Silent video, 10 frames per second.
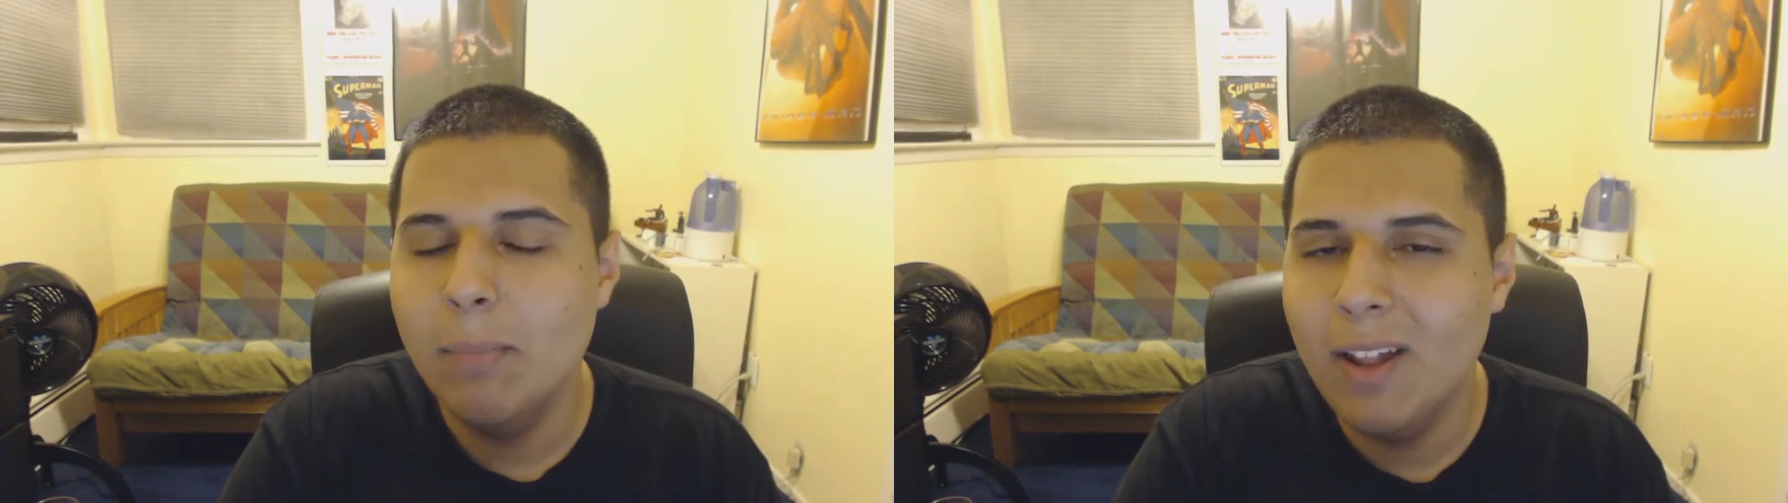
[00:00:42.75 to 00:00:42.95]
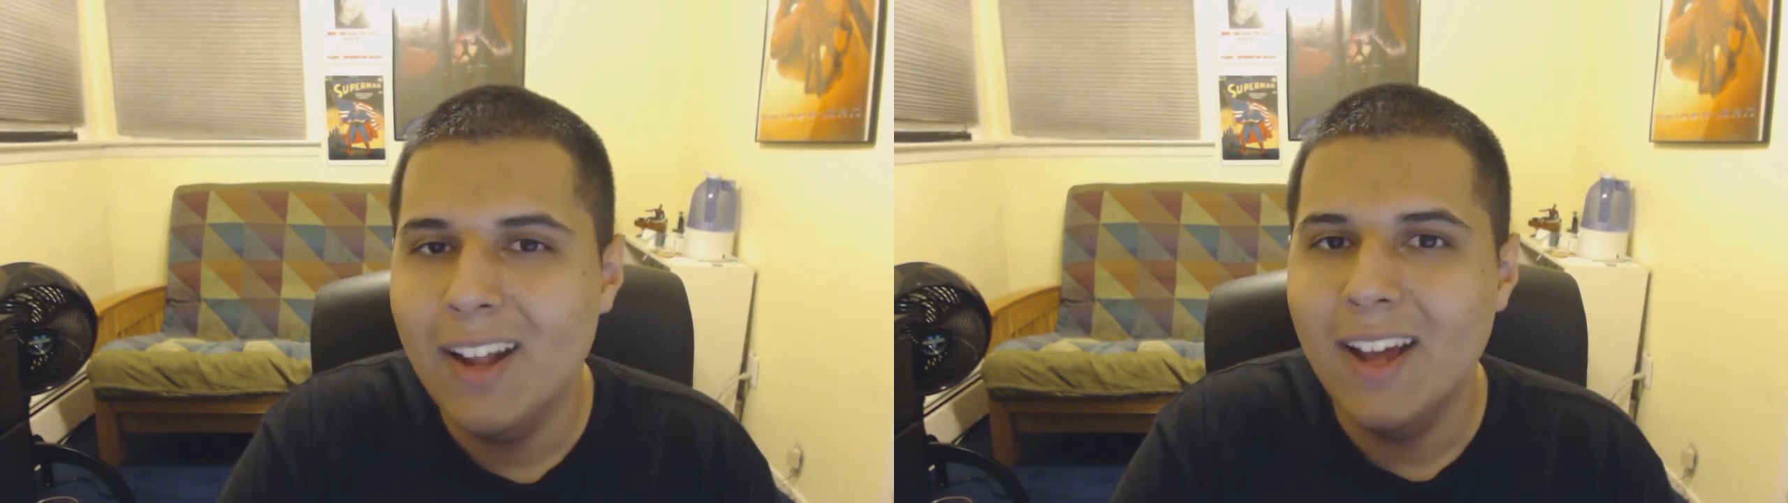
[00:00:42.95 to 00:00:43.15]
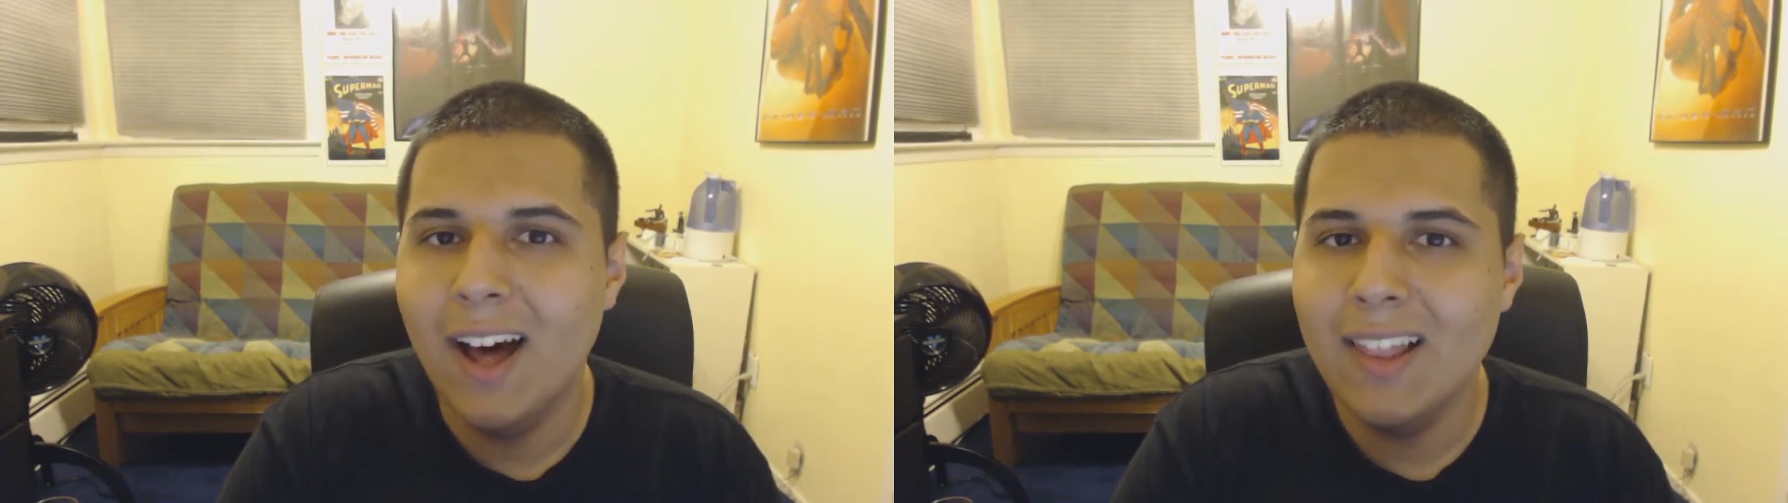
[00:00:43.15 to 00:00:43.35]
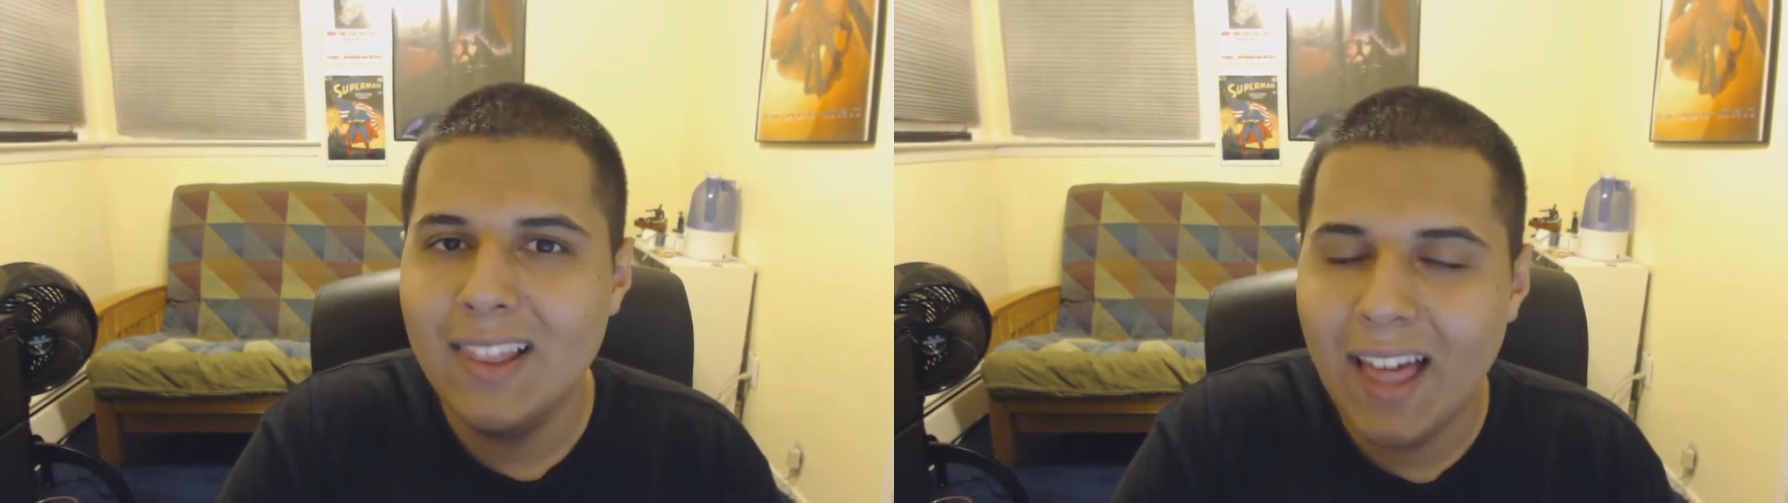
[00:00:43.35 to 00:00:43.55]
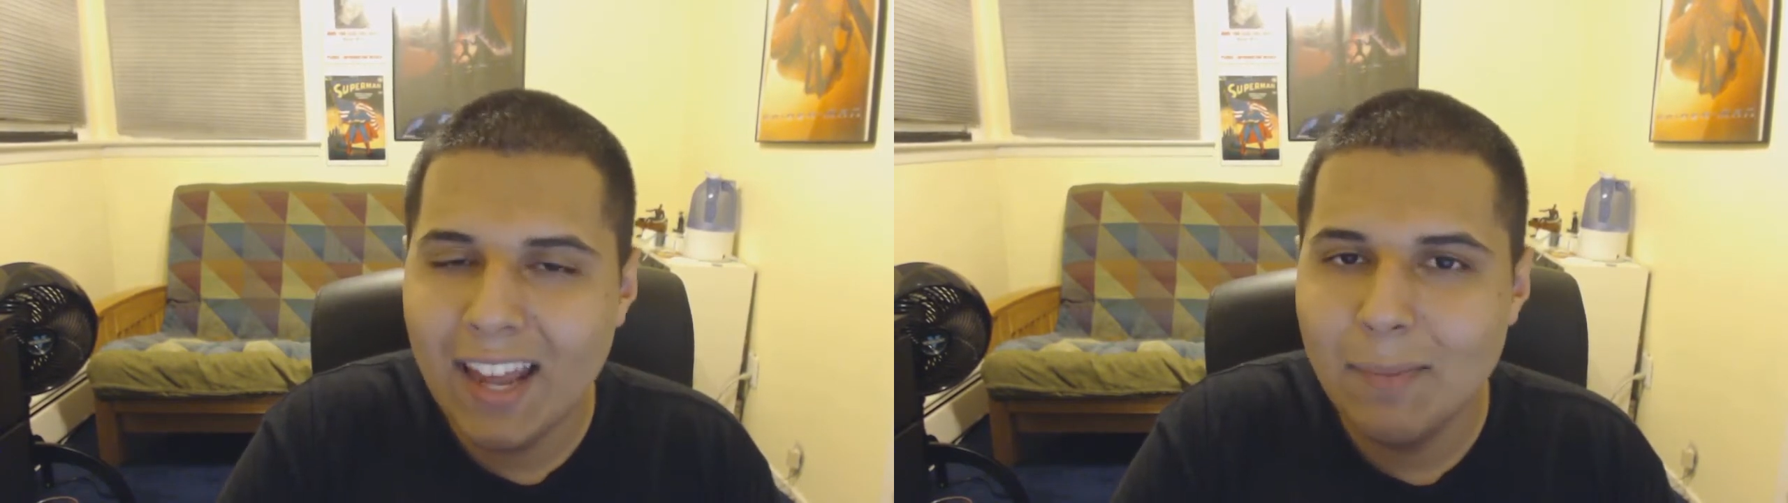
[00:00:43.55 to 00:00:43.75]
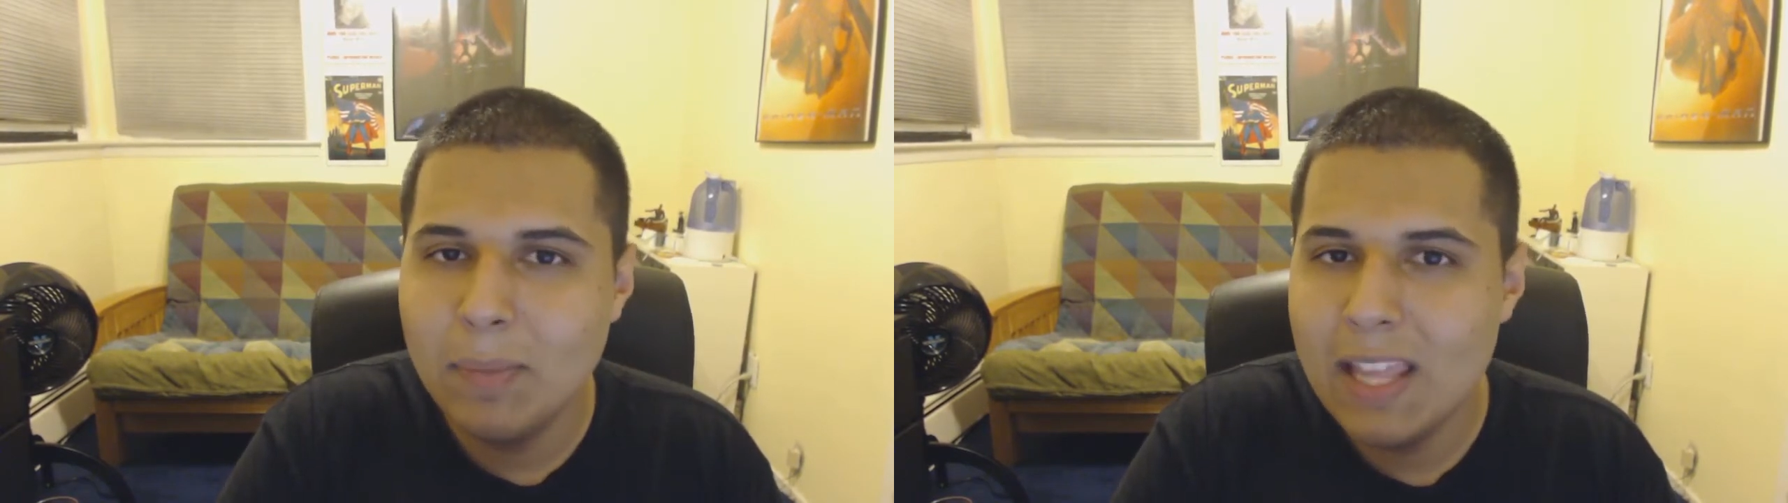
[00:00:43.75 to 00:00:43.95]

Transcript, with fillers: but a lot of